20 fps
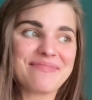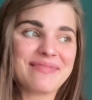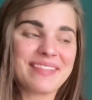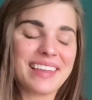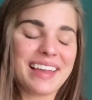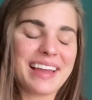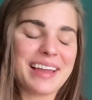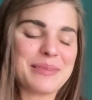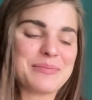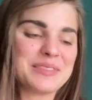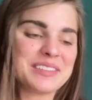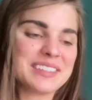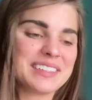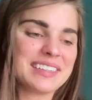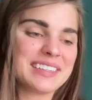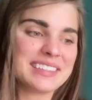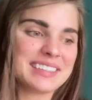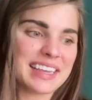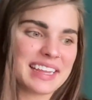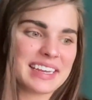Yeah, I'm just
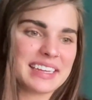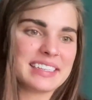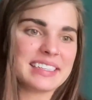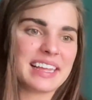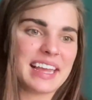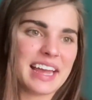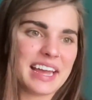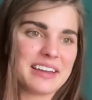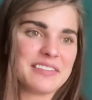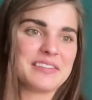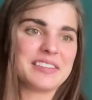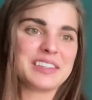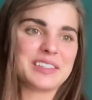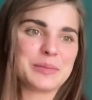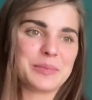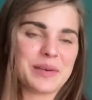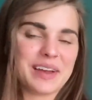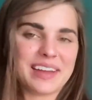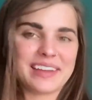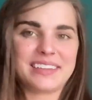excited to have a
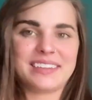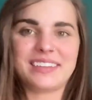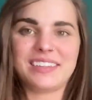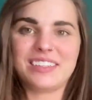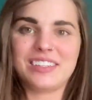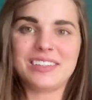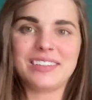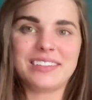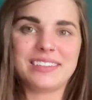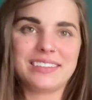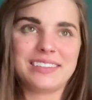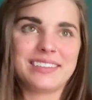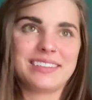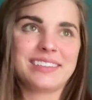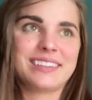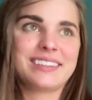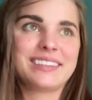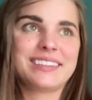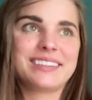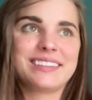spot to just
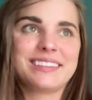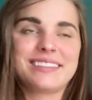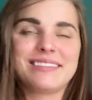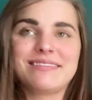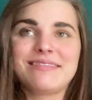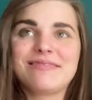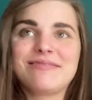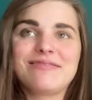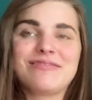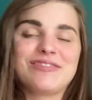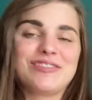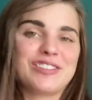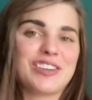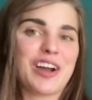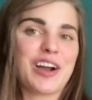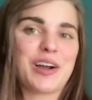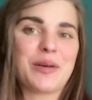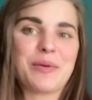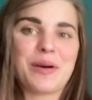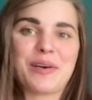
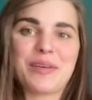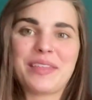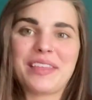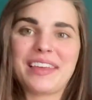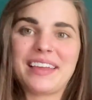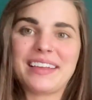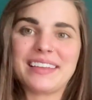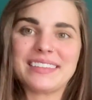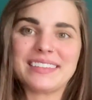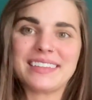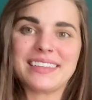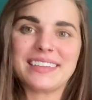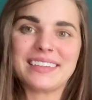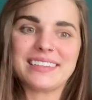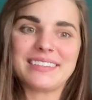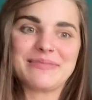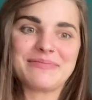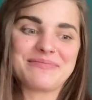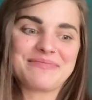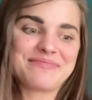talk about things
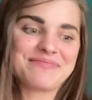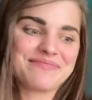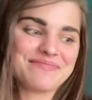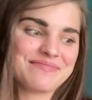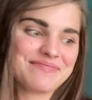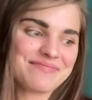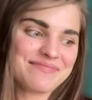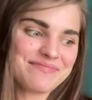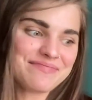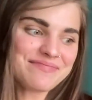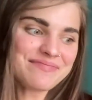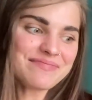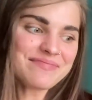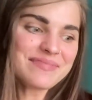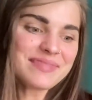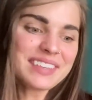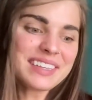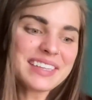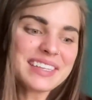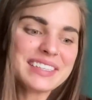and
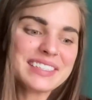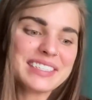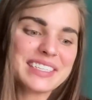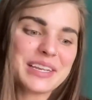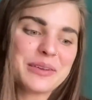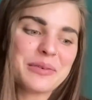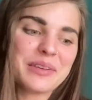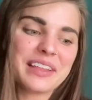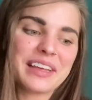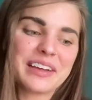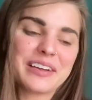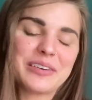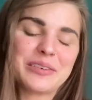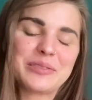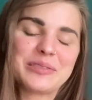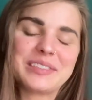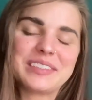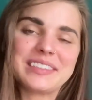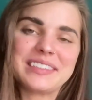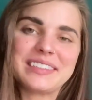see where that
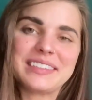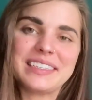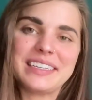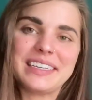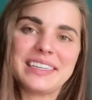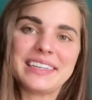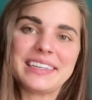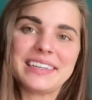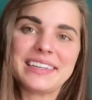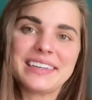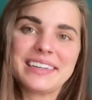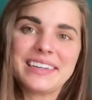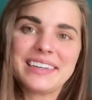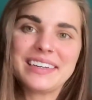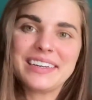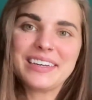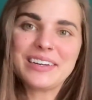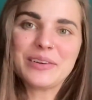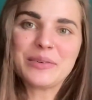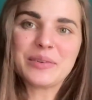goes and see
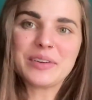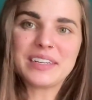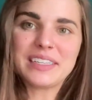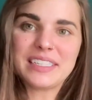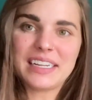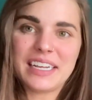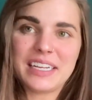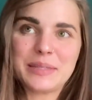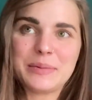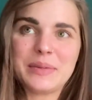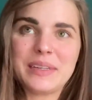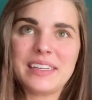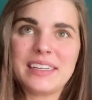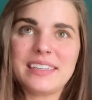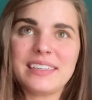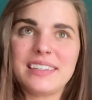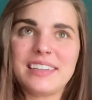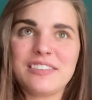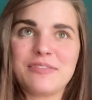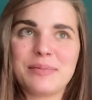where it takes me,
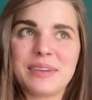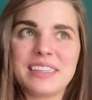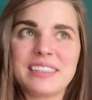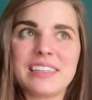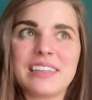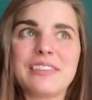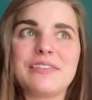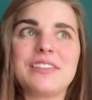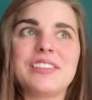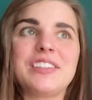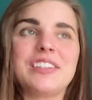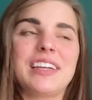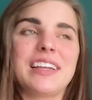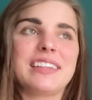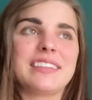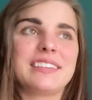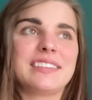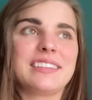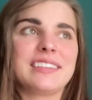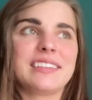and give myself a
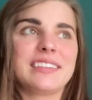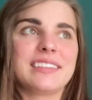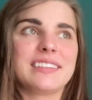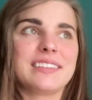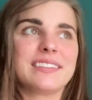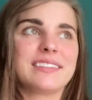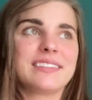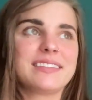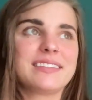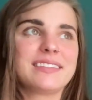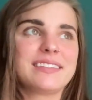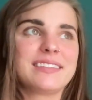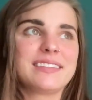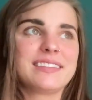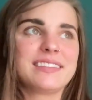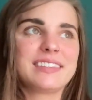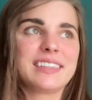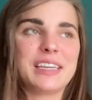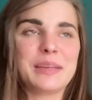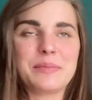chance to
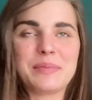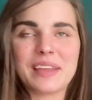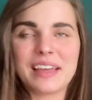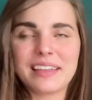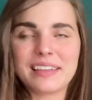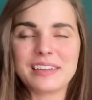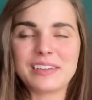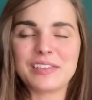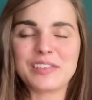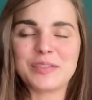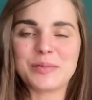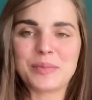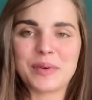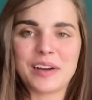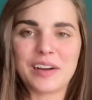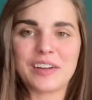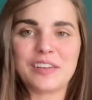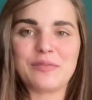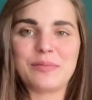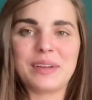keep that little
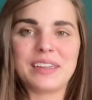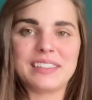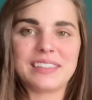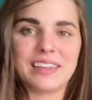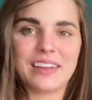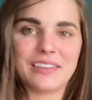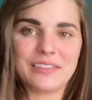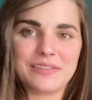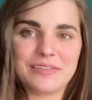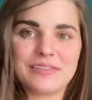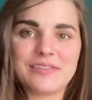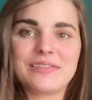spark of myself